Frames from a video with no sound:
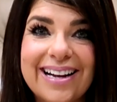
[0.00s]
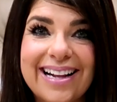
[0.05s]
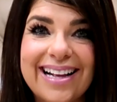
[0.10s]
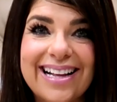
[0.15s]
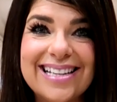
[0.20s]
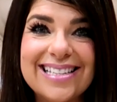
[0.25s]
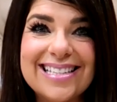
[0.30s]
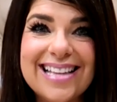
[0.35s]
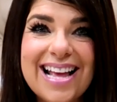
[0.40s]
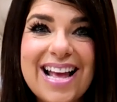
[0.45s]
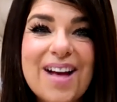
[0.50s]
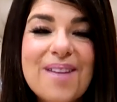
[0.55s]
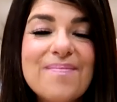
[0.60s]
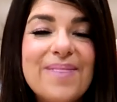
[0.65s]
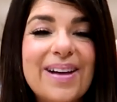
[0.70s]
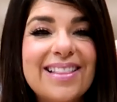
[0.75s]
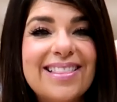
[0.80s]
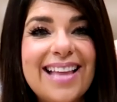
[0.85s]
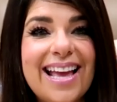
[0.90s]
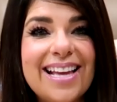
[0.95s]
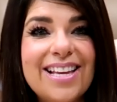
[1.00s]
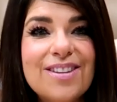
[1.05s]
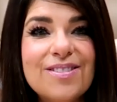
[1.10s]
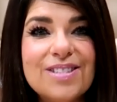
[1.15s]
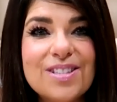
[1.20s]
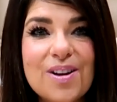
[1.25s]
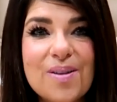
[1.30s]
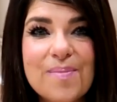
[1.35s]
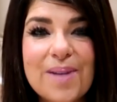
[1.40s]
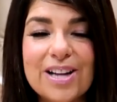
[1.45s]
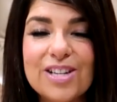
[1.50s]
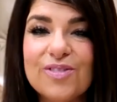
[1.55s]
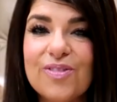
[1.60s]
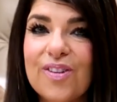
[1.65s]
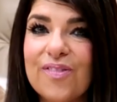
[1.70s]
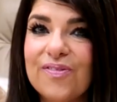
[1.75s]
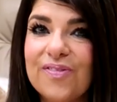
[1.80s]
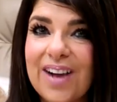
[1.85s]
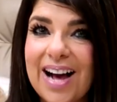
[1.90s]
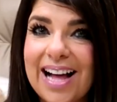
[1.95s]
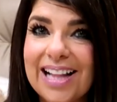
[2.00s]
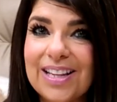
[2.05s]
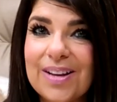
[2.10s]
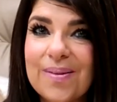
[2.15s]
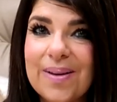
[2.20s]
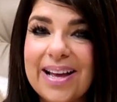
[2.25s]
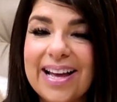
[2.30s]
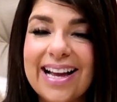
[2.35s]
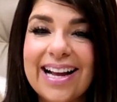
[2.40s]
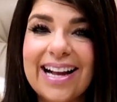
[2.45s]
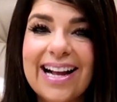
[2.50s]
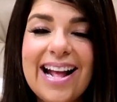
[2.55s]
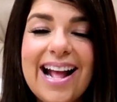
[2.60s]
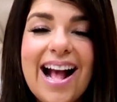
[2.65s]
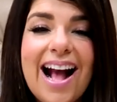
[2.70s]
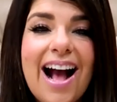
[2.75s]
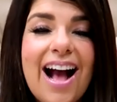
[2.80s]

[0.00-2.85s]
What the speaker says: it is. But thank you so much for following.